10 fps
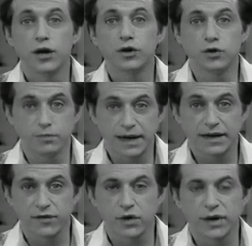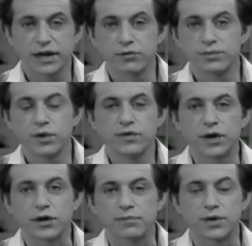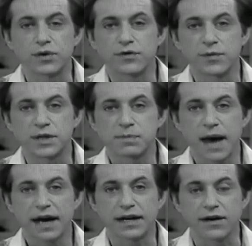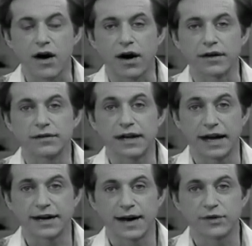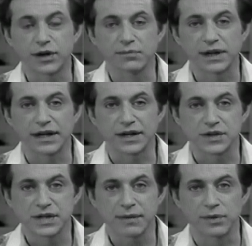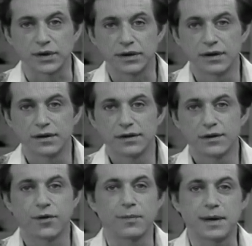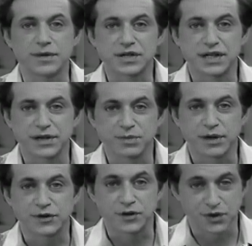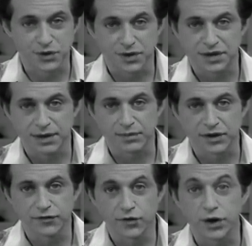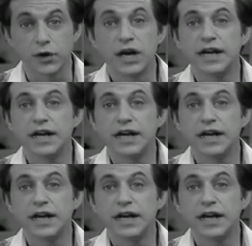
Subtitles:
You may have already removed your computer from its packing carton and have it completely assembled. Or maybe the salesman at the store assembled it for you.